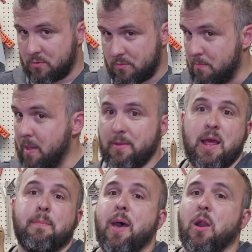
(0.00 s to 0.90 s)
Maybe
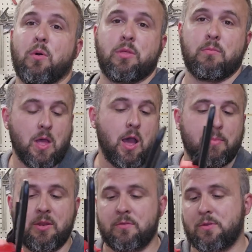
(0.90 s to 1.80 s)
not battle with them. No, I
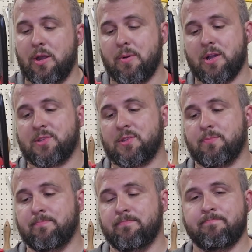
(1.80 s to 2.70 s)
mean,
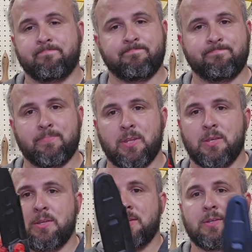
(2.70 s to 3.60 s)

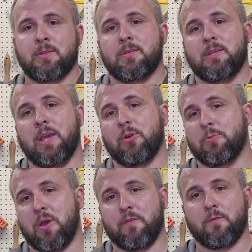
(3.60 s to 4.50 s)
$30. You get what
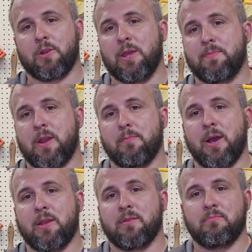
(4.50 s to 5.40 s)
you pay for. Keep that in
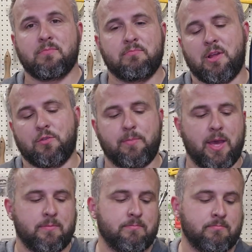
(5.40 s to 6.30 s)
mind. Not too
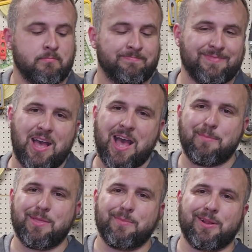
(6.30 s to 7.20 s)
bad.
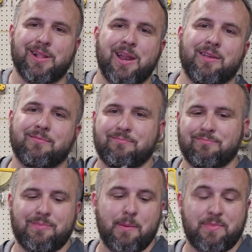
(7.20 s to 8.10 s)
I'm in the middle on it.
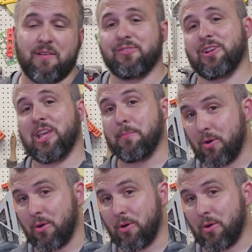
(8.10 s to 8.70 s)
I'm definitely going to keep it